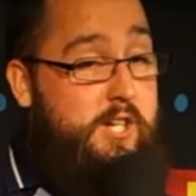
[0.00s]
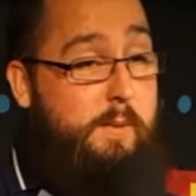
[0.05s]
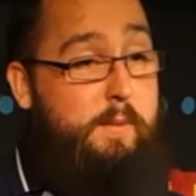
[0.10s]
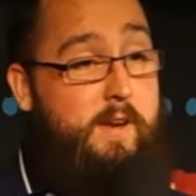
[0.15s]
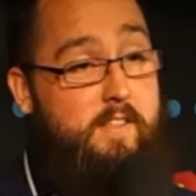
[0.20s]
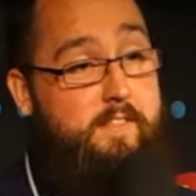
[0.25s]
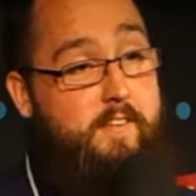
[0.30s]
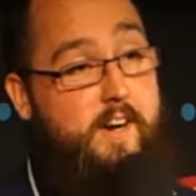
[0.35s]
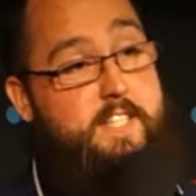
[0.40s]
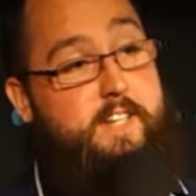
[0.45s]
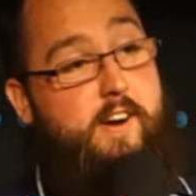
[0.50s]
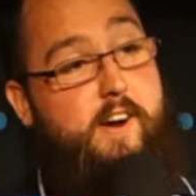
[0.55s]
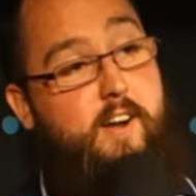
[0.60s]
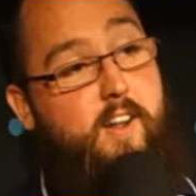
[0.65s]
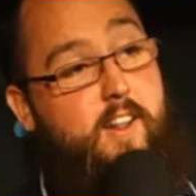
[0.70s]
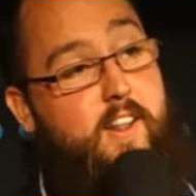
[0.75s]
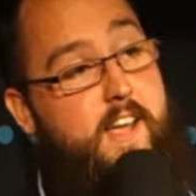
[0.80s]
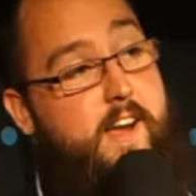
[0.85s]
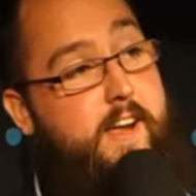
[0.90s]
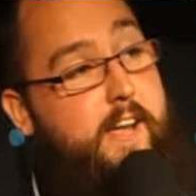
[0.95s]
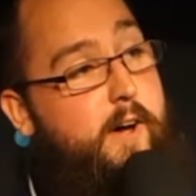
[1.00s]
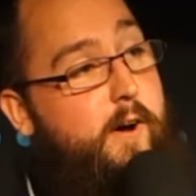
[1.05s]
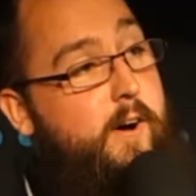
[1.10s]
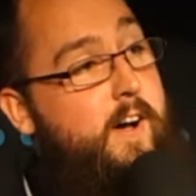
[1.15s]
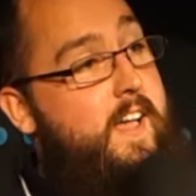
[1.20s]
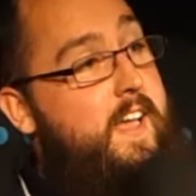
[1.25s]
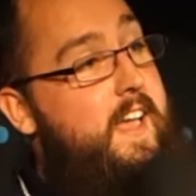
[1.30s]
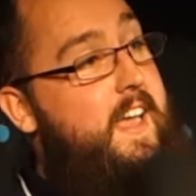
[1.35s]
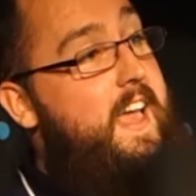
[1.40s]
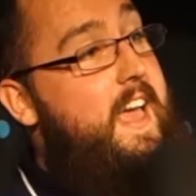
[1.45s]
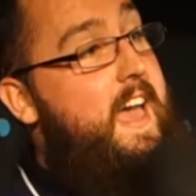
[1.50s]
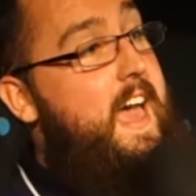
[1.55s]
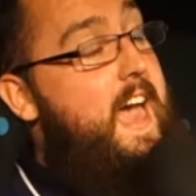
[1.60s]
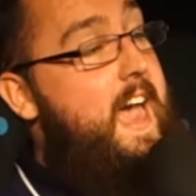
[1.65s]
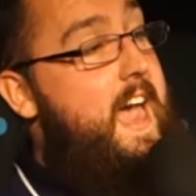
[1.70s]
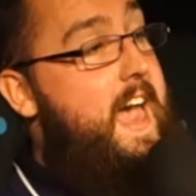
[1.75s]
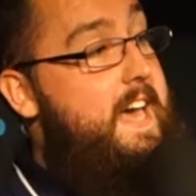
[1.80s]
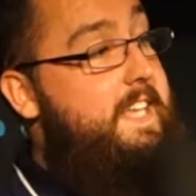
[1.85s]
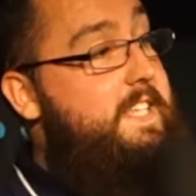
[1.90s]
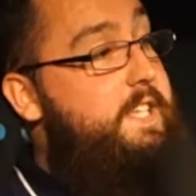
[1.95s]
the first hurdle, there you go.
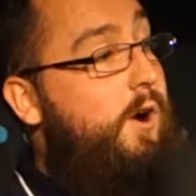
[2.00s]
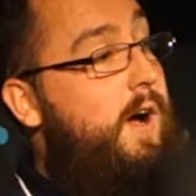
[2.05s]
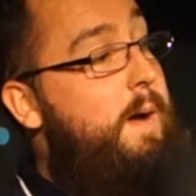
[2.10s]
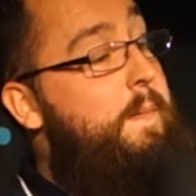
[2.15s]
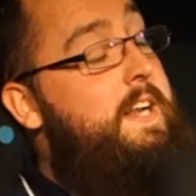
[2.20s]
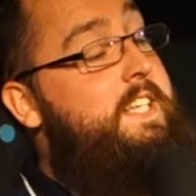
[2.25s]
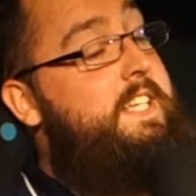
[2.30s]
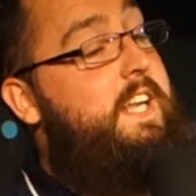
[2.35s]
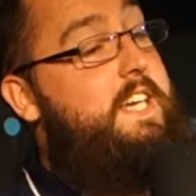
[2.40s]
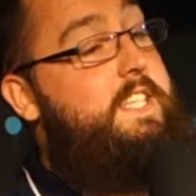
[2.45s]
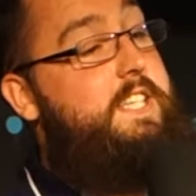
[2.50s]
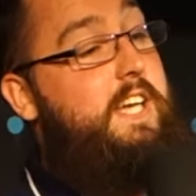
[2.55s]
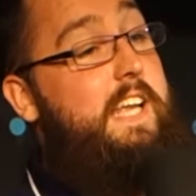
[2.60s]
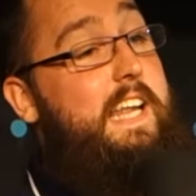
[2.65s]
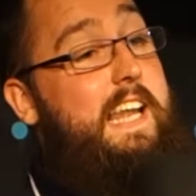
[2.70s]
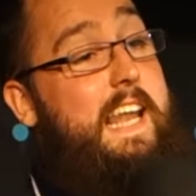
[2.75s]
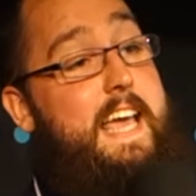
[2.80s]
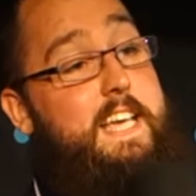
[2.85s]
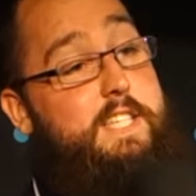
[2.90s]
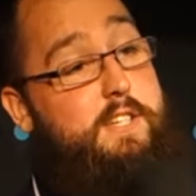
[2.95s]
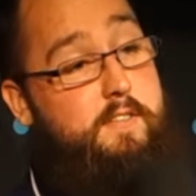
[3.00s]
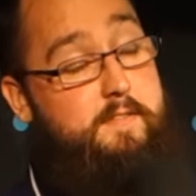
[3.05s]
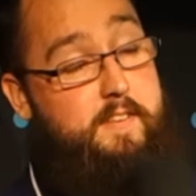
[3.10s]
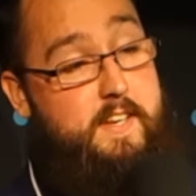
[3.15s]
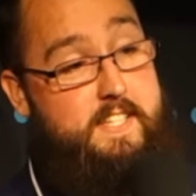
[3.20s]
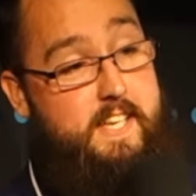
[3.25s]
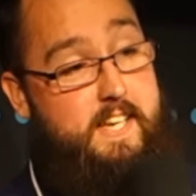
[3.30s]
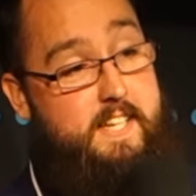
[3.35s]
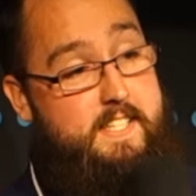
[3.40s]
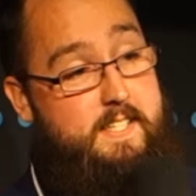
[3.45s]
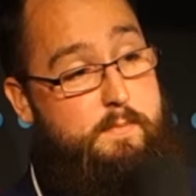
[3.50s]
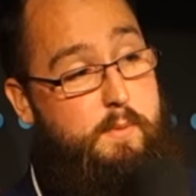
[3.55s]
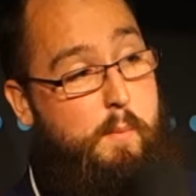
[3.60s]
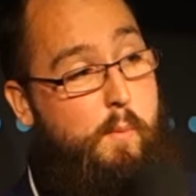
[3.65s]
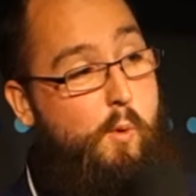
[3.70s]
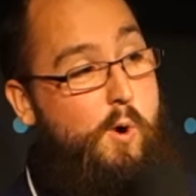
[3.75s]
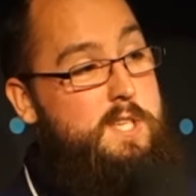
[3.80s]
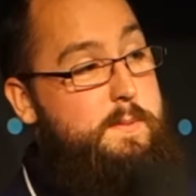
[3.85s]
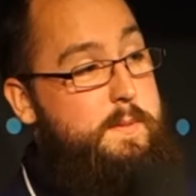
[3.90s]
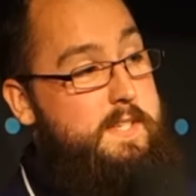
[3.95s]
So I mentioned I studied laser physics, but
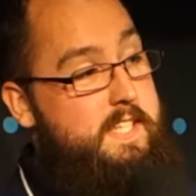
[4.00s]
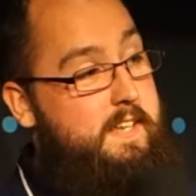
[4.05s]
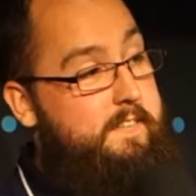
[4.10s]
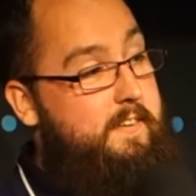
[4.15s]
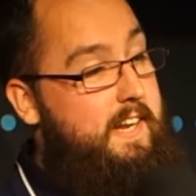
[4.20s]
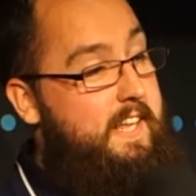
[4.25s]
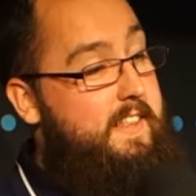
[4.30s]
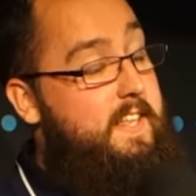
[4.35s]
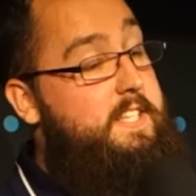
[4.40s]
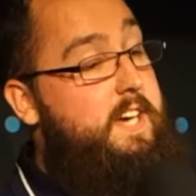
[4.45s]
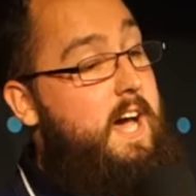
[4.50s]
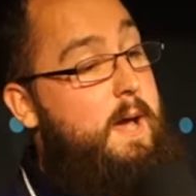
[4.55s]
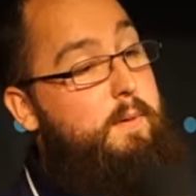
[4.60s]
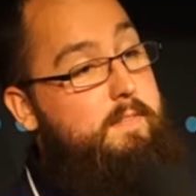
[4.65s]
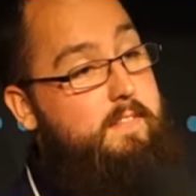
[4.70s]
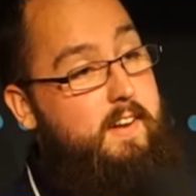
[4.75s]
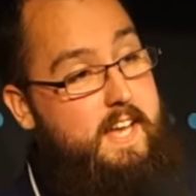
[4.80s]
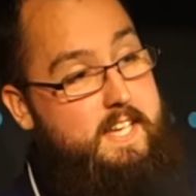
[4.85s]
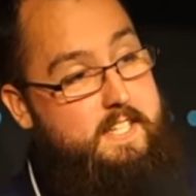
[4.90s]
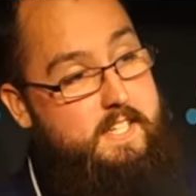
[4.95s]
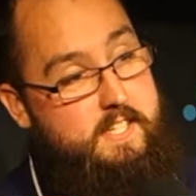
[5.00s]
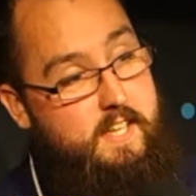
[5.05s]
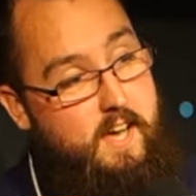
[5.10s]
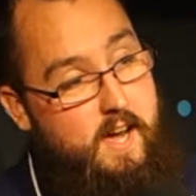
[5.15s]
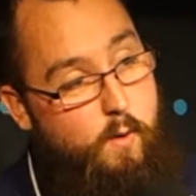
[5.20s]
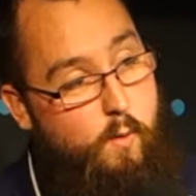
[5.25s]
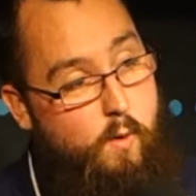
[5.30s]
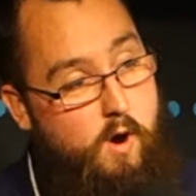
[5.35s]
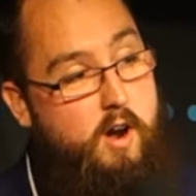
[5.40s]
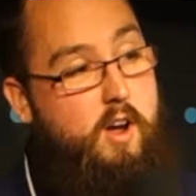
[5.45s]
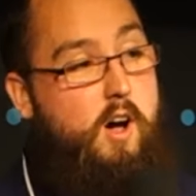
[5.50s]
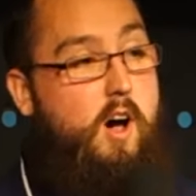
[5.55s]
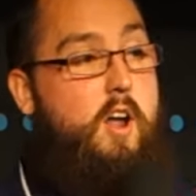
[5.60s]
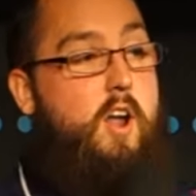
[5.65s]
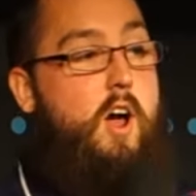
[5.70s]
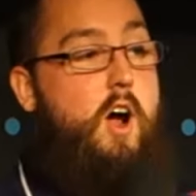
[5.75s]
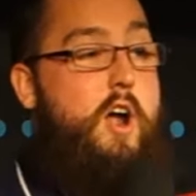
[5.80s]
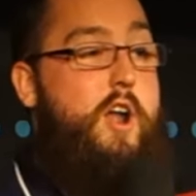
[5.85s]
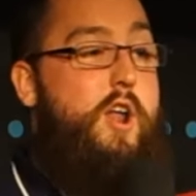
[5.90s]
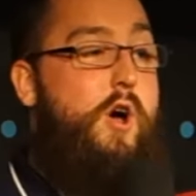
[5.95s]
more specifically the type of lasers I work on
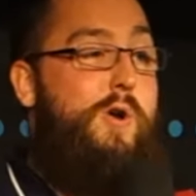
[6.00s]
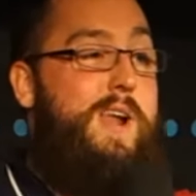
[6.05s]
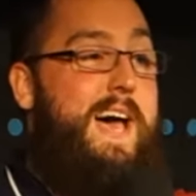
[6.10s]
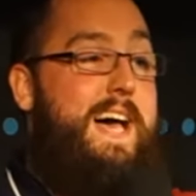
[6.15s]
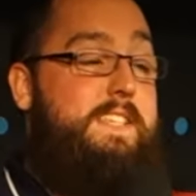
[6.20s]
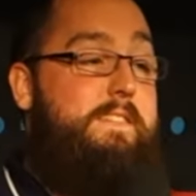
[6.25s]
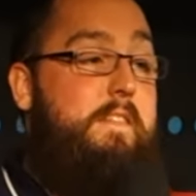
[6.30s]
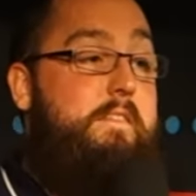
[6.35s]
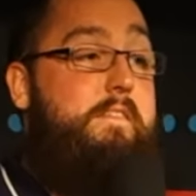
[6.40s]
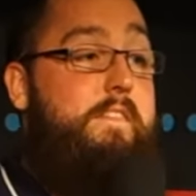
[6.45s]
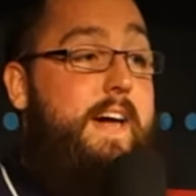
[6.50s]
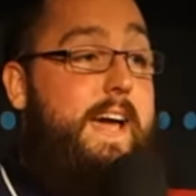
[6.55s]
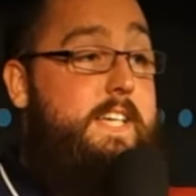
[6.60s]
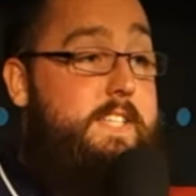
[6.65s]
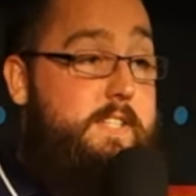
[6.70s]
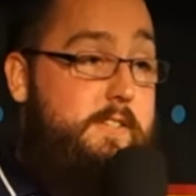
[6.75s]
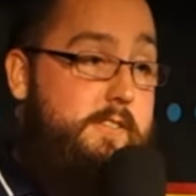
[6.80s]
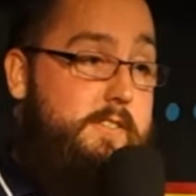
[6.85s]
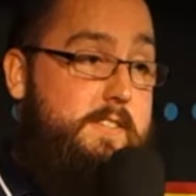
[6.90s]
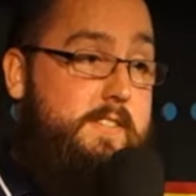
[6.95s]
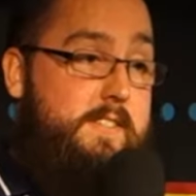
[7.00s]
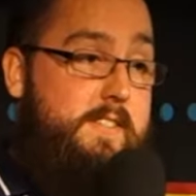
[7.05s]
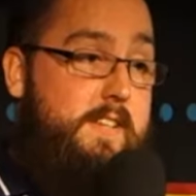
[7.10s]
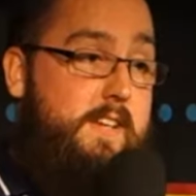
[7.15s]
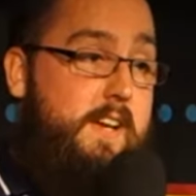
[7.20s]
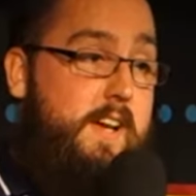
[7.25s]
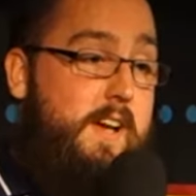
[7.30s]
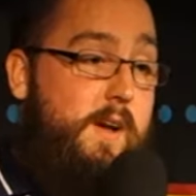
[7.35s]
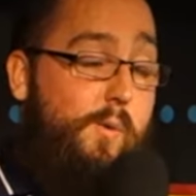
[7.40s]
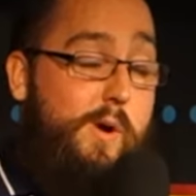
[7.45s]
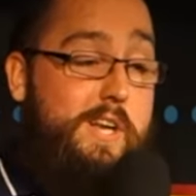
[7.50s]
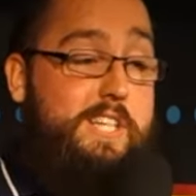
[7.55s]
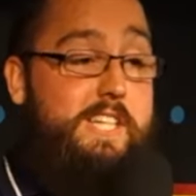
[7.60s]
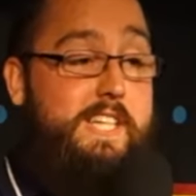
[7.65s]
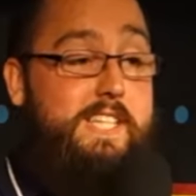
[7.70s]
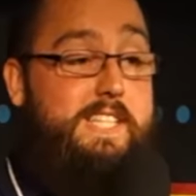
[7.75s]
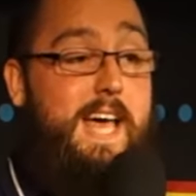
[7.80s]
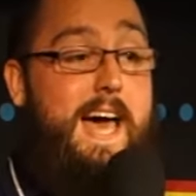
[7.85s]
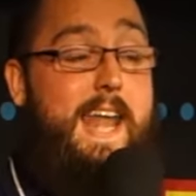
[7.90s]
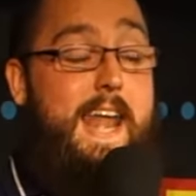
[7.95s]
are known as vexels, which
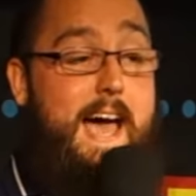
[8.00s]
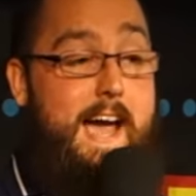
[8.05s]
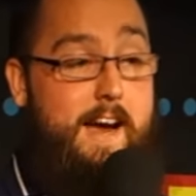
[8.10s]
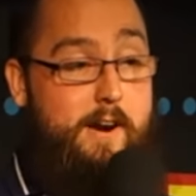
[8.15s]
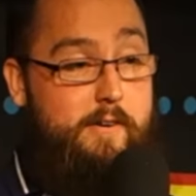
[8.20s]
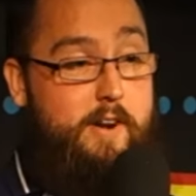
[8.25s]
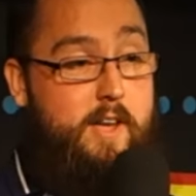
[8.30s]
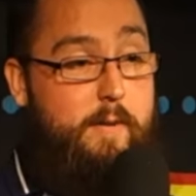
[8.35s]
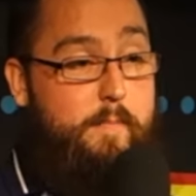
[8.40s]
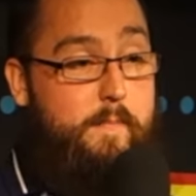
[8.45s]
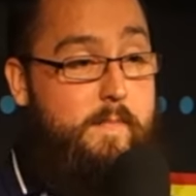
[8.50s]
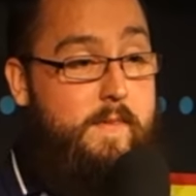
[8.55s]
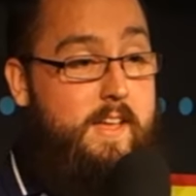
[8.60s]
is an acronym.